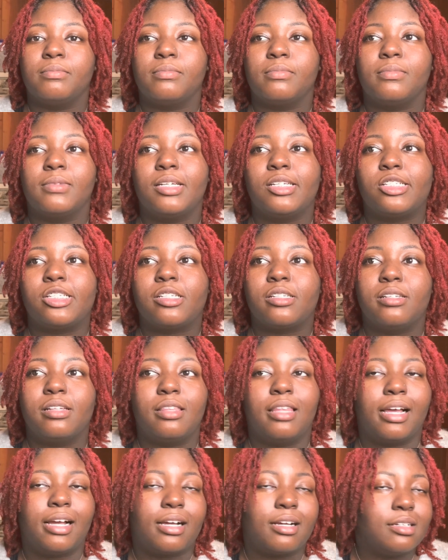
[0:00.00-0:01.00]
It's
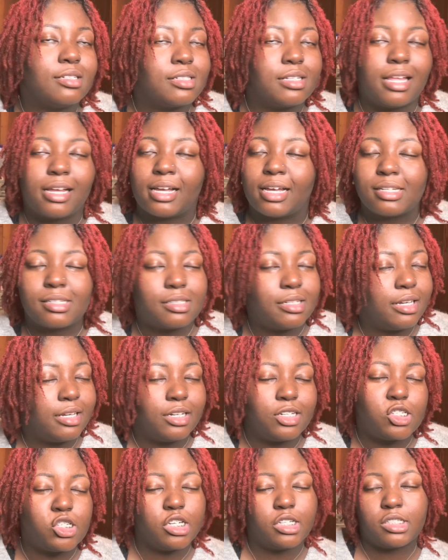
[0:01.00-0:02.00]
like, because like I said,
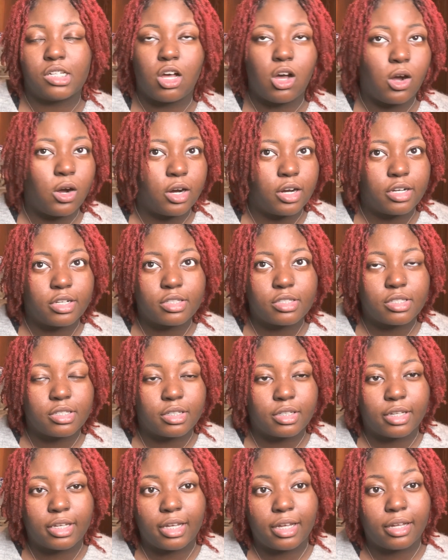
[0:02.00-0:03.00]
it's just hard to
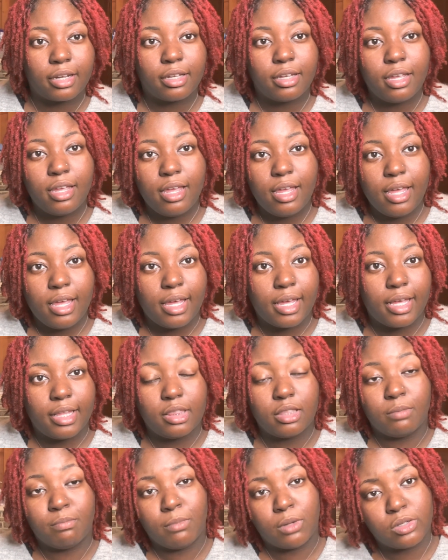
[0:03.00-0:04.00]
get in
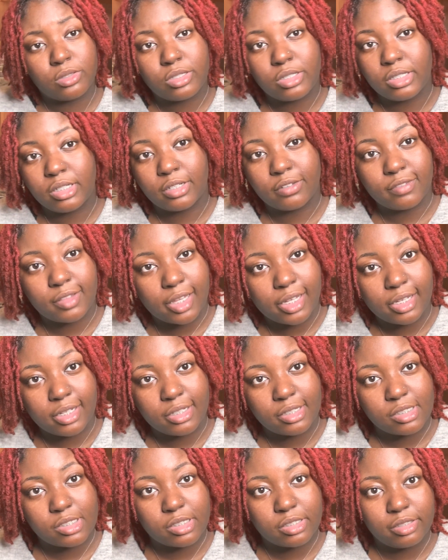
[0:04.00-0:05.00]
the motion of
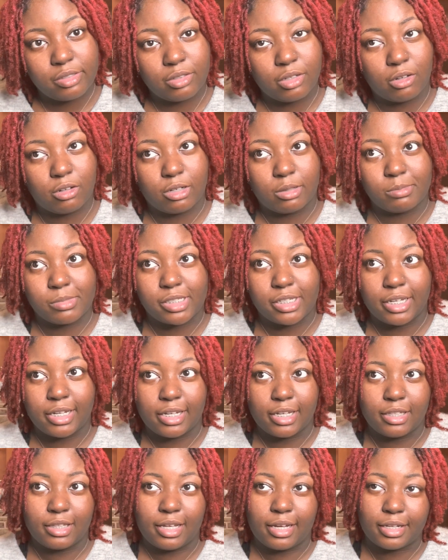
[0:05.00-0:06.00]
things, you know what I'm
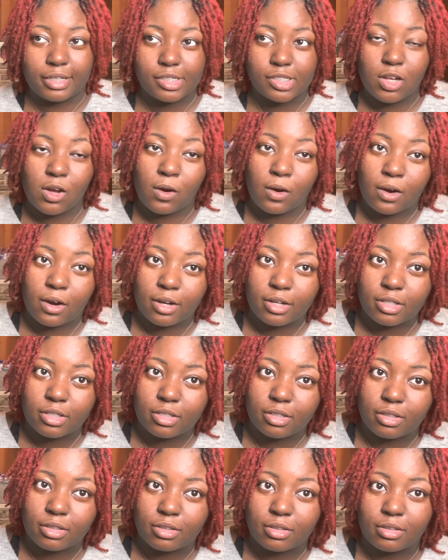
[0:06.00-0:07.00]
saying? Like, it's hard
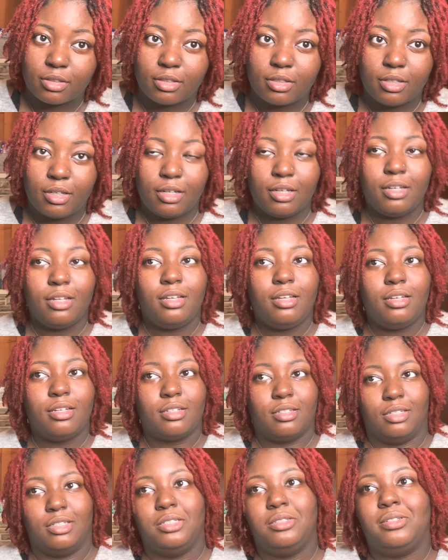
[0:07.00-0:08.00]
to,
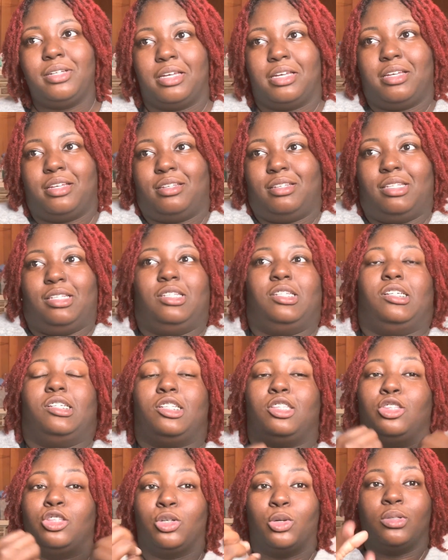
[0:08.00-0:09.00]
you can't just
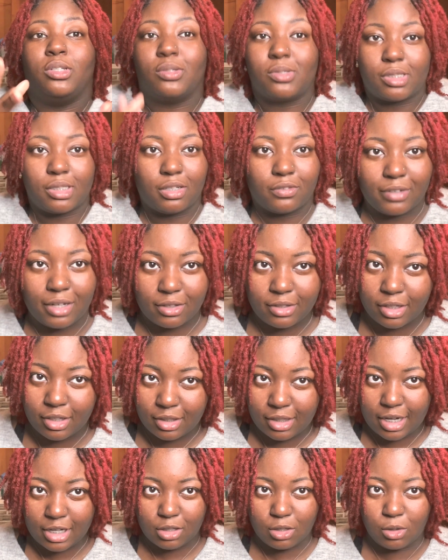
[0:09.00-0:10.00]
throw yourself out there
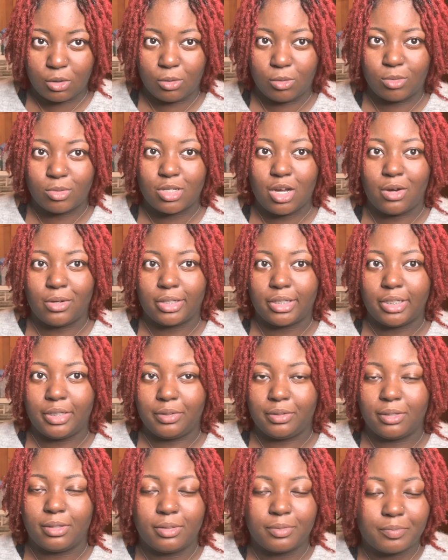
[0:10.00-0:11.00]
like cold turkey,
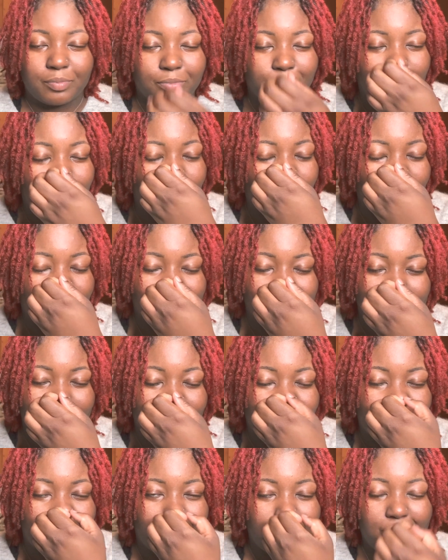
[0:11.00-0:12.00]
you know what I'm
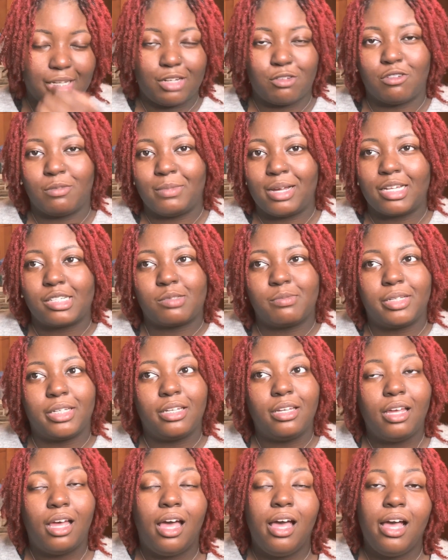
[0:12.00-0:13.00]
saying? And that reminds me
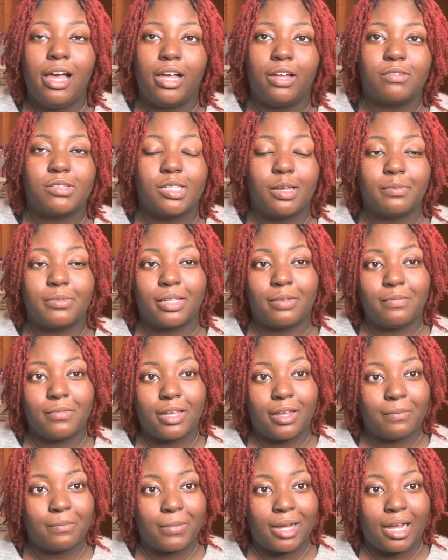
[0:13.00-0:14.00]
of something
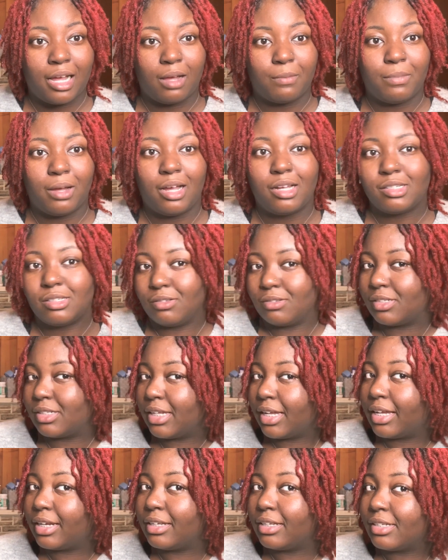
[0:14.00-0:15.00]
that my apostle
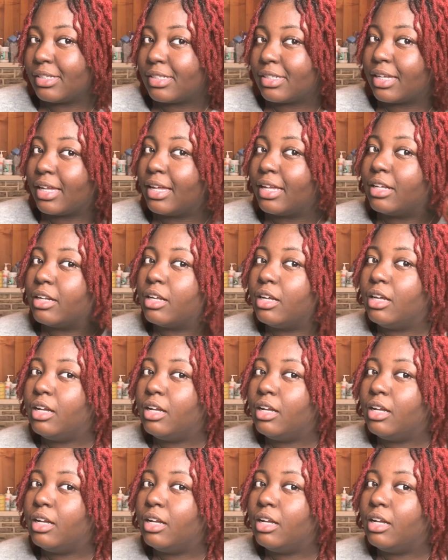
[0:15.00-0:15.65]
said. He said,